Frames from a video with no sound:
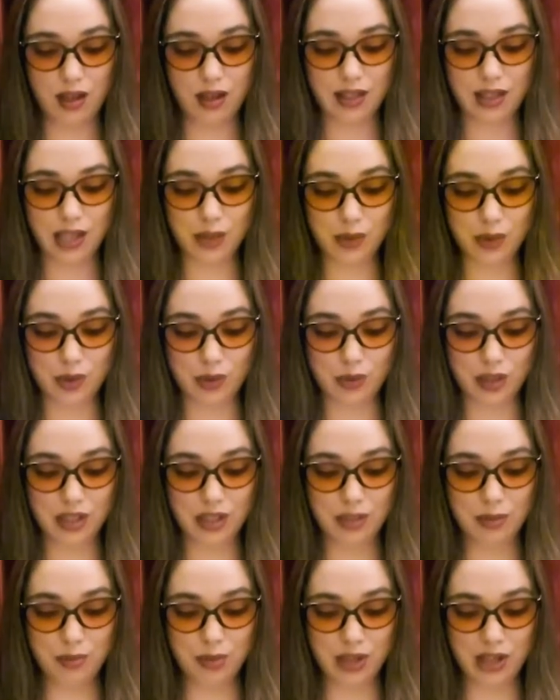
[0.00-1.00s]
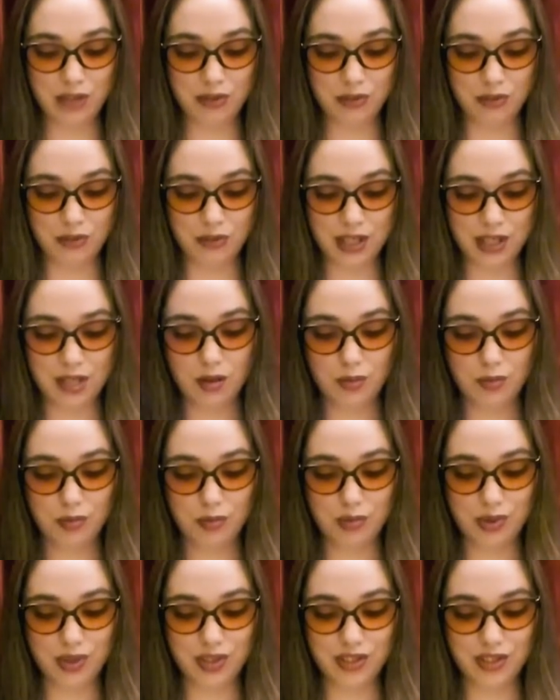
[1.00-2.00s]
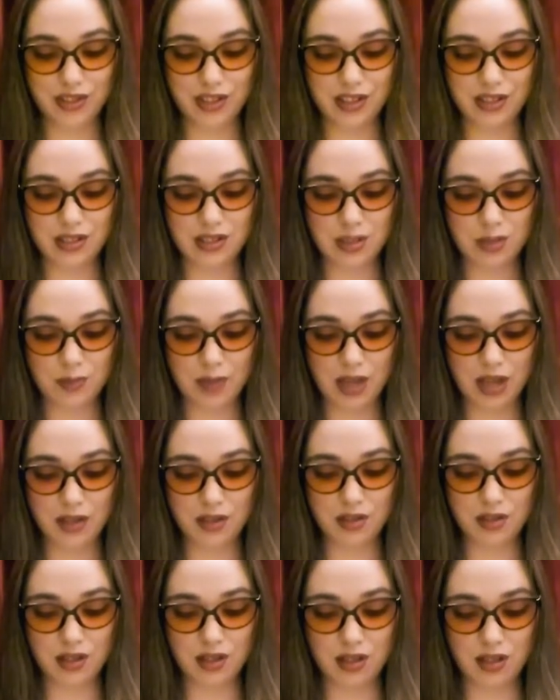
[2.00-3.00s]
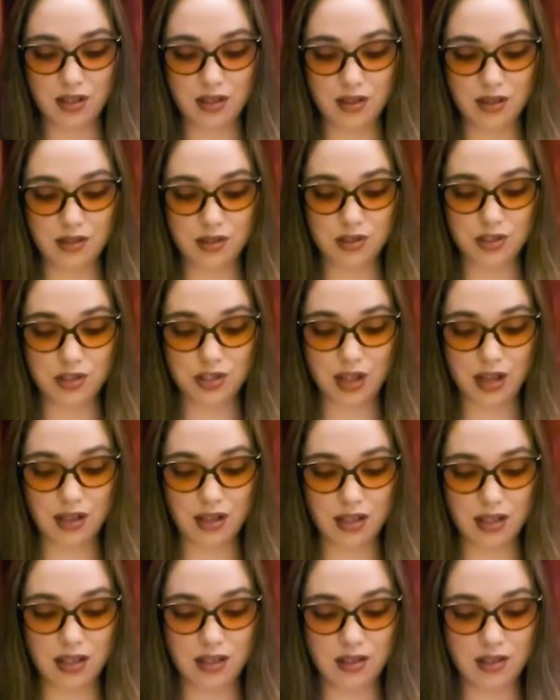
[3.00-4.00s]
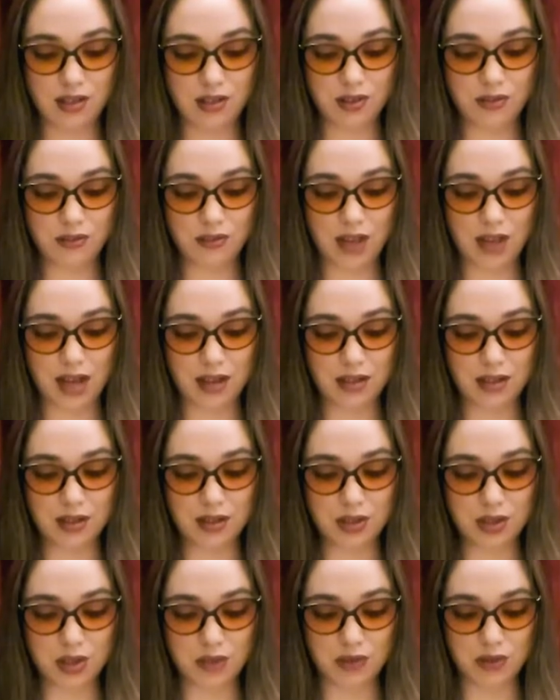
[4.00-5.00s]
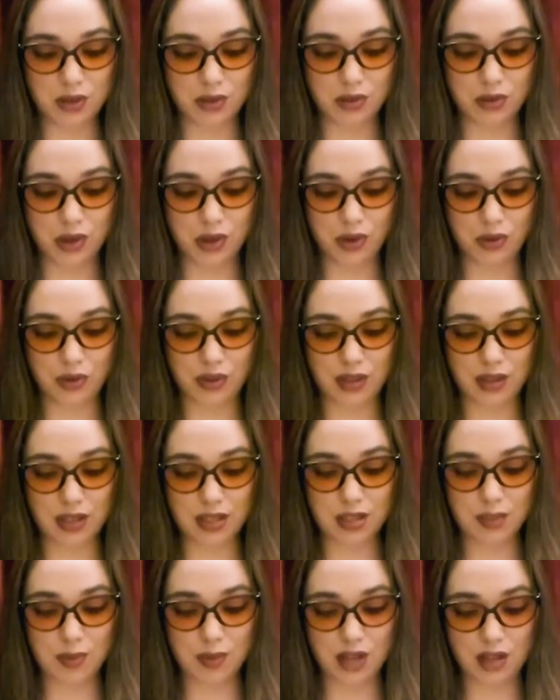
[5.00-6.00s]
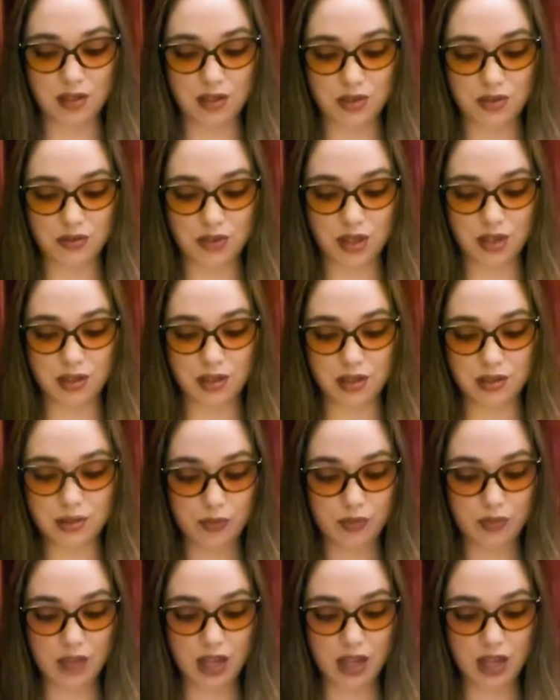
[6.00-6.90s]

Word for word: There were ruddy brown faced board girded Spanish onions shining in the fatness of their growth like Spanish farers,